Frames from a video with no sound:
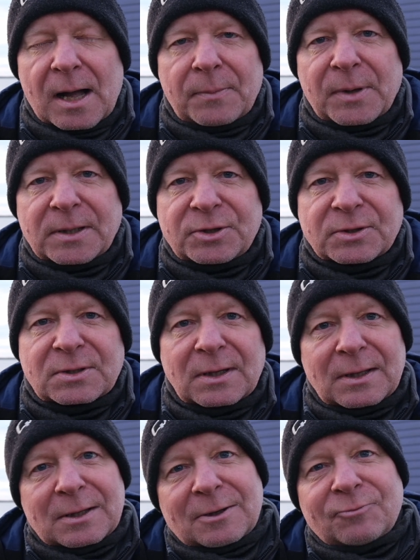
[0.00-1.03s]
pictures.
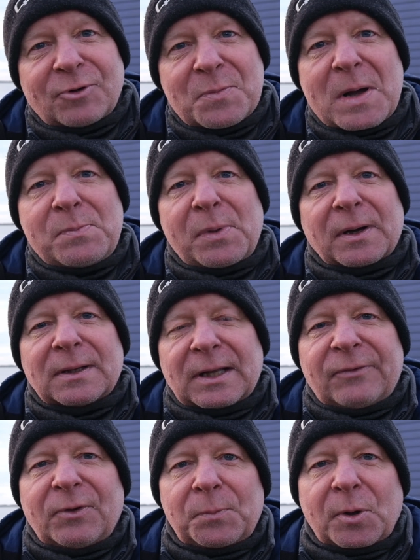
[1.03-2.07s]
Remember,
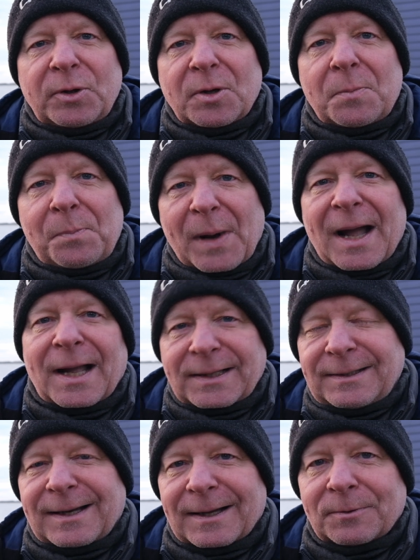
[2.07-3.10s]
if you put your
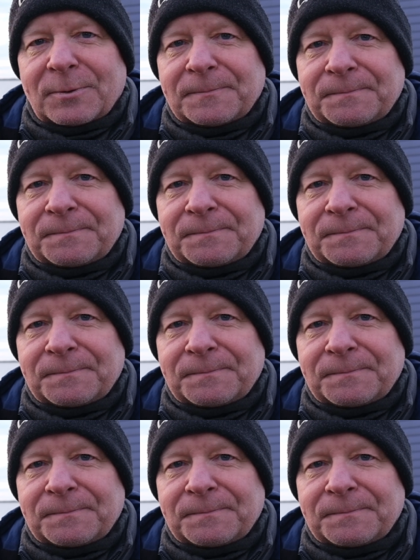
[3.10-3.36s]
bag down,